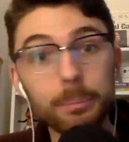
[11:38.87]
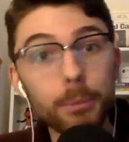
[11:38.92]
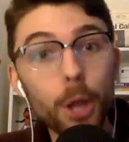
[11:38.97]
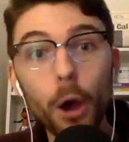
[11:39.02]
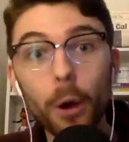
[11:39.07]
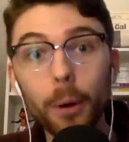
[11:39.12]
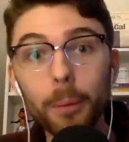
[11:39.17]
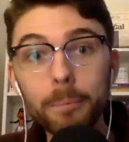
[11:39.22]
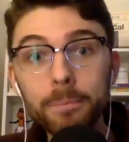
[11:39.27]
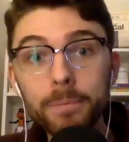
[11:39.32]

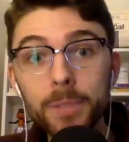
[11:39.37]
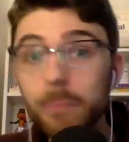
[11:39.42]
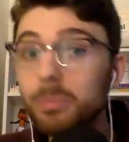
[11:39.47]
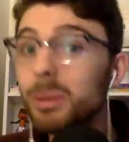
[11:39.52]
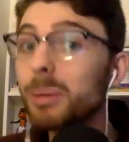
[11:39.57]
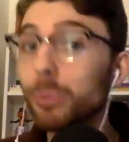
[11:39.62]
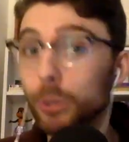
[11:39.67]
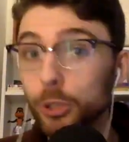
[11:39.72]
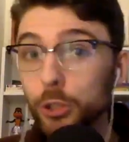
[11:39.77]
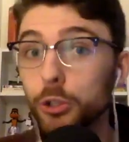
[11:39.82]
No,
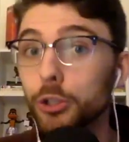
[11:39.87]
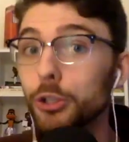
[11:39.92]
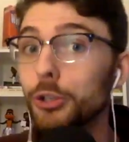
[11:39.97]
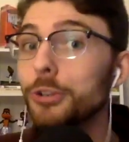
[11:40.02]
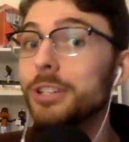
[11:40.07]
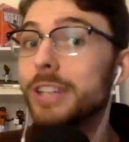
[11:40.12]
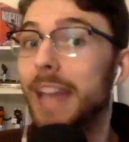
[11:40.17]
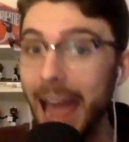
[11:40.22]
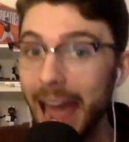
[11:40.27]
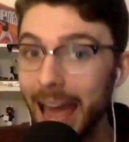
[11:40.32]
people knew your
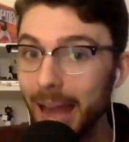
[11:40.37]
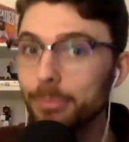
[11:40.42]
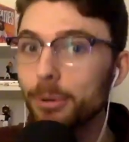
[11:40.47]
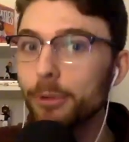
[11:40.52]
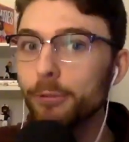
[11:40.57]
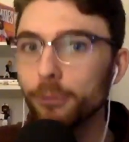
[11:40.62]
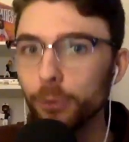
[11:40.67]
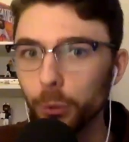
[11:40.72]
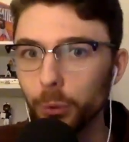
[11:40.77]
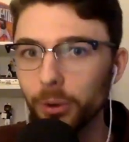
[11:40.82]
dad
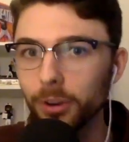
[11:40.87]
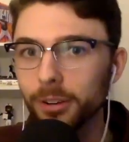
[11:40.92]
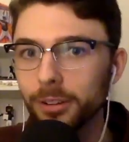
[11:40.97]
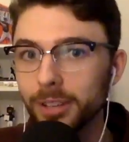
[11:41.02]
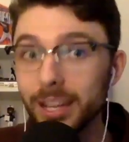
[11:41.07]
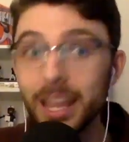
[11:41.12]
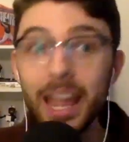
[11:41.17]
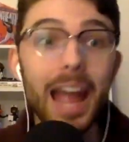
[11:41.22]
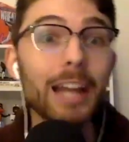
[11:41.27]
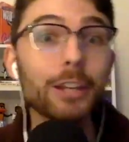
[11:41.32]
before,
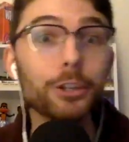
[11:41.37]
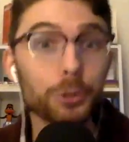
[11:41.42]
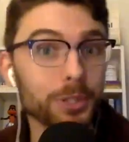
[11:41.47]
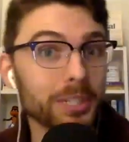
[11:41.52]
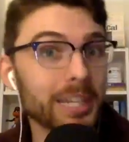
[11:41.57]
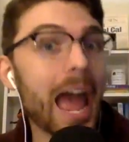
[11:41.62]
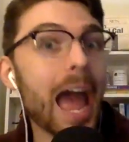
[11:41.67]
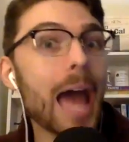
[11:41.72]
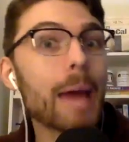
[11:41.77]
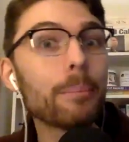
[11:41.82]
and your
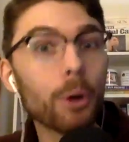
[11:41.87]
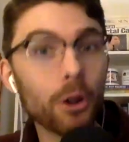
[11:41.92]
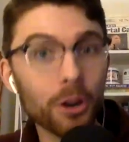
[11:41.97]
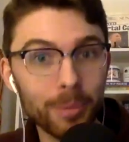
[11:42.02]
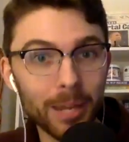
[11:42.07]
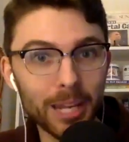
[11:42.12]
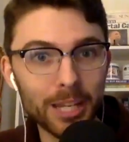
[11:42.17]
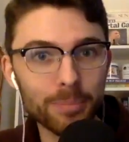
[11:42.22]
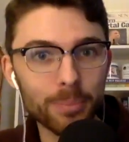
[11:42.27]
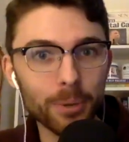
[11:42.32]
dad bought a
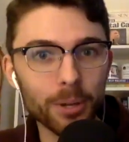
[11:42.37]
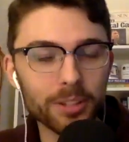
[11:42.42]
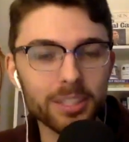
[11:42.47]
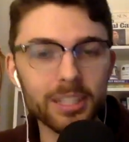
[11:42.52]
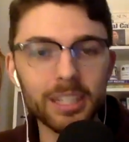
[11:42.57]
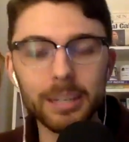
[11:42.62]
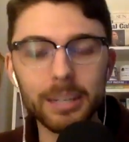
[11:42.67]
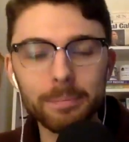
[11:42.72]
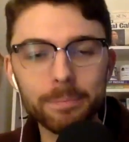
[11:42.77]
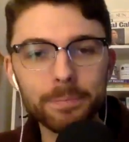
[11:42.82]
baseball
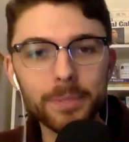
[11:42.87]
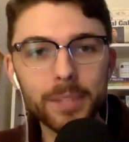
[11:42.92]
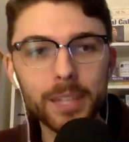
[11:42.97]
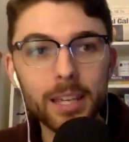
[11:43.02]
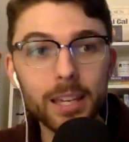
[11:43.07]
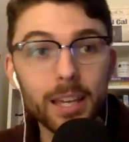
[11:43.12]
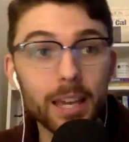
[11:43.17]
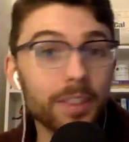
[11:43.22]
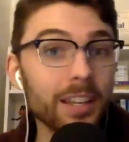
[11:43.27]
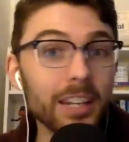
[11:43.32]
team,
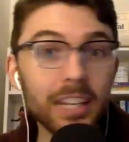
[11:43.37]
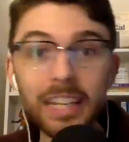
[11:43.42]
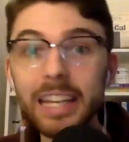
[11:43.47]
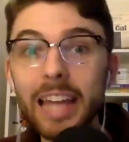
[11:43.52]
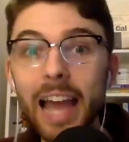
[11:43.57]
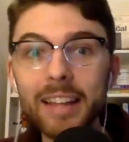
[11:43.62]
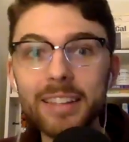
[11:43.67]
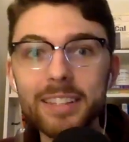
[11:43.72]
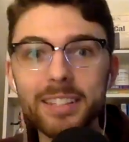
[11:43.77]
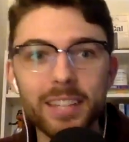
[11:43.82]
and then he
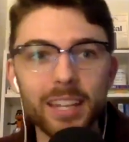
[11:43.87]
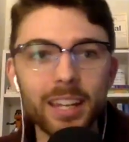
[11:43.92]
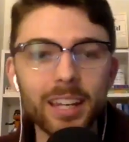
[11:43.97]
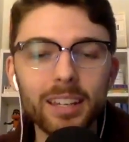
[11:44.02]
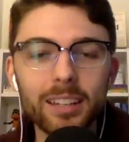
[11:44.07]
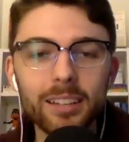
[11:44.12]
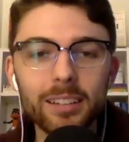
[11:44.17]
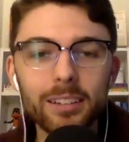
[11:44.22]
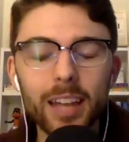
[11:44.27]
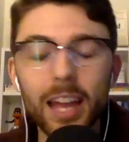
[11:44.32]
got
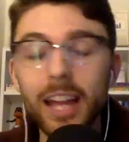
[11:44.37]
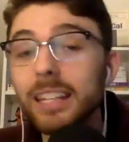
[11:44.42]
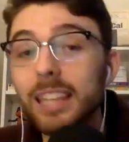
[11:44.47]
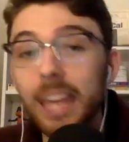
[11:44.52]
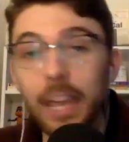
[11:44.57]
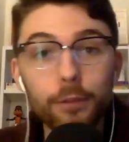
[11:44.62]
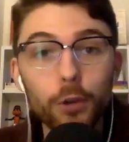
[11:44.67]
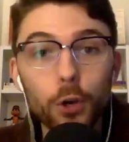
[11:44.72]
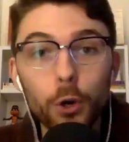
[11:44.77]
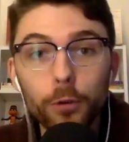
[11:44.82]
sick and
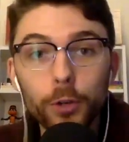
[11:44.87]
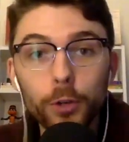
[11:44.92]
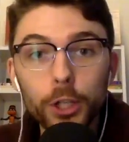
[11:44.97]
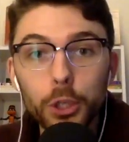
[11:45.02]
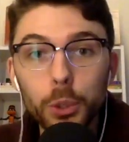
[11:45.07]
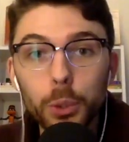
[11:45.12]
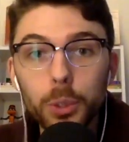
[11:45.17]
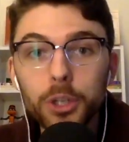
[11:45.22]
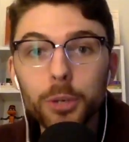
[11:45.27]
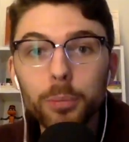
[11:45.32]
gave it over to
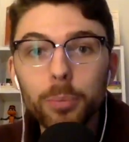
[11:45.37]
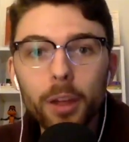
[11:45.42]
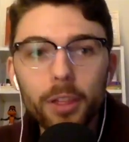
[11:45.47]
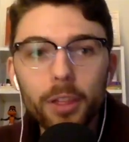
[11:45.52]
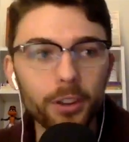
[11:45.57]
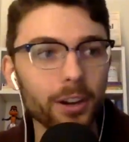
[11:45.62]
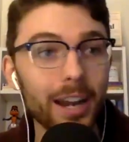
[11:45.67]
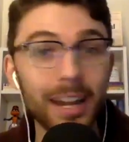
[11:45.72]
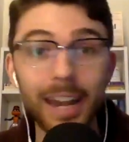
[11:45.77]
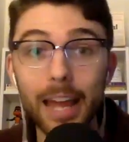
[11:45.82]
you and your
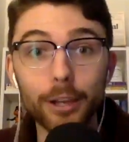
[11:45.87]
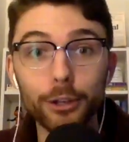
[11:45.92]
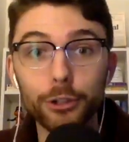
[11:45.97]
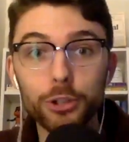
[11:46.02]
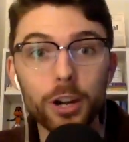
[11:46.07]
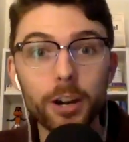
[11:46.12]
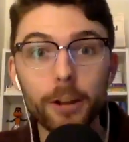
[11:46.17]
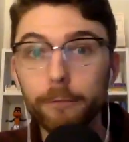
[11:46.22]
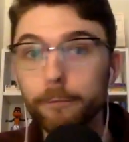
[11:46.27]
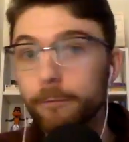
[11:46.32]
brother, and now you're
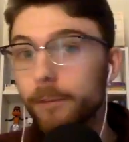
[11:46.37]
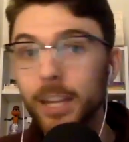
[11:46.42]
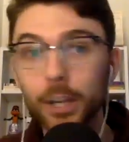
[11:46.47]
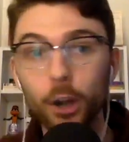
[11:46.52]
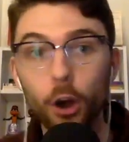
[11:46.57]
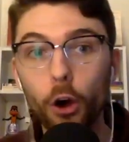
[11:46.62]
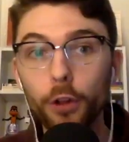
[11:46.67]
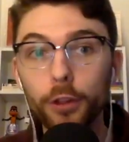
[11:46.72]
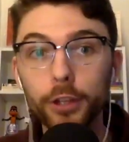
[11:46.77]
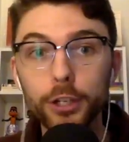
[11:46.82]
trying to fight
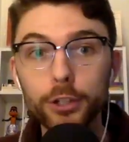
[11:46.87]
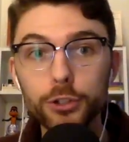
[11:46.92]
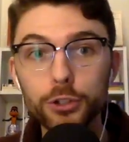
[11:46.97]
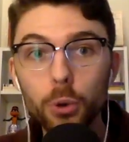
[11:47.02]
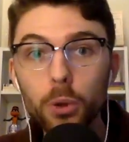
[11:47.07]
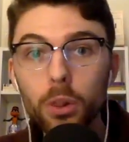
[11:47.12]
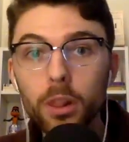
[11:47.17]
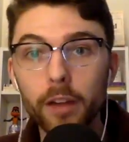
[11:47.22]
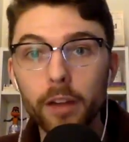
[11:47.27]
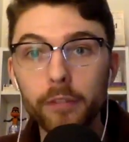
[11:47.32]
all the
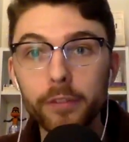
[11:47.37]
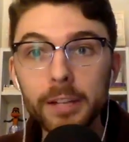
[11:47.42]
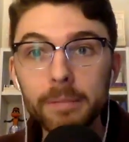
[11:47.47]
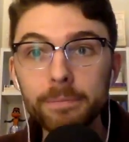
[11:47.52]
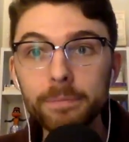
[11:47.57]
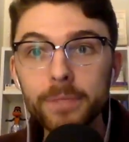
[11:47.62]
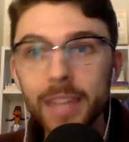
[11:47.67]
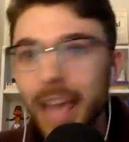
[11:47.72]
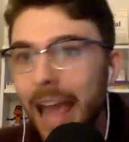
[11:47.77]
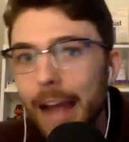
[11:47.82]
control of it
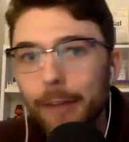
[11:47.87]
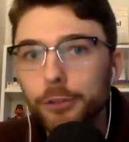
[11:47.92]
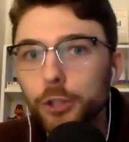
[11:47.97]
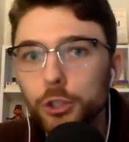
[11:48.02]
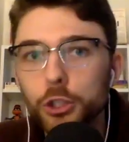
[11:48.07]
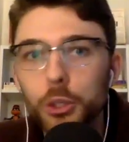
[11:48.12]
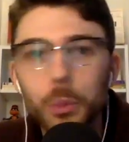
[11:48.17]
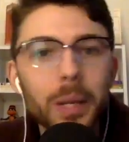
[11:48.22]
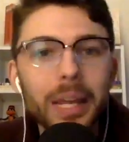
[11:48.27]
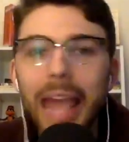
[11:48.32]
after
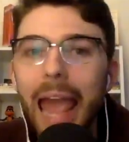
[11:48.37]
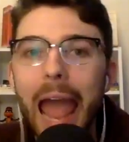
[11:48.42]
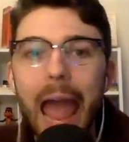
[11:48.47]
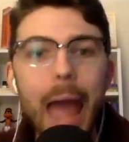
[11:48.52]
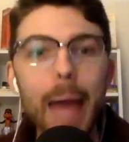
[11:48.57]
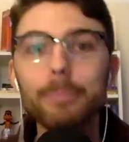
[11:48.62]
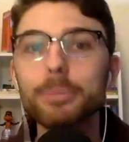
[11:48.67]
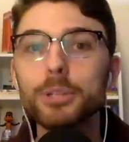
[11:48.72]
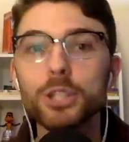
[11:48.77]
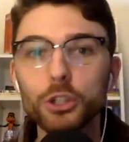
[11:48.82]
doing
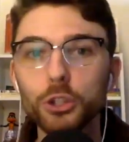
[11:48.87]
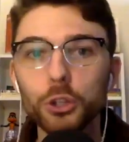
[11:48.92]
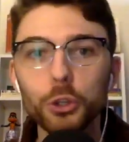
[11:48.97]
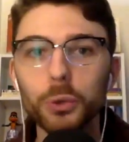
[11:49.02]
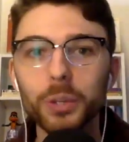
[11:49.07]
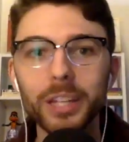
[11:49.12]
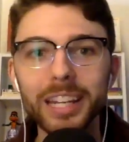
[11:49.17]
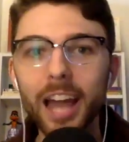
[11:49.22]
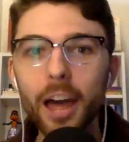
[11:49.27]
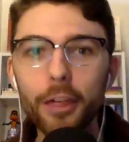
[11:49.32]

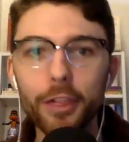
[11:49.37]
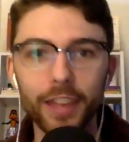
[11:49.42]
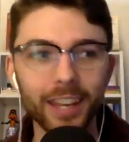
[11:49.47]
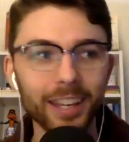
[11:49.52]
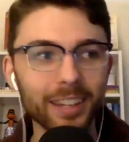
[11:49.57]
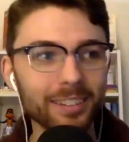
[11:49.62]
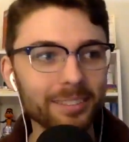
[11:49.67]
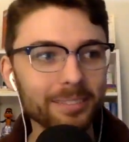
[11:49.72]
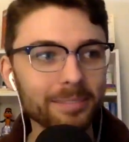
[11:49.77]
absolutely nothing.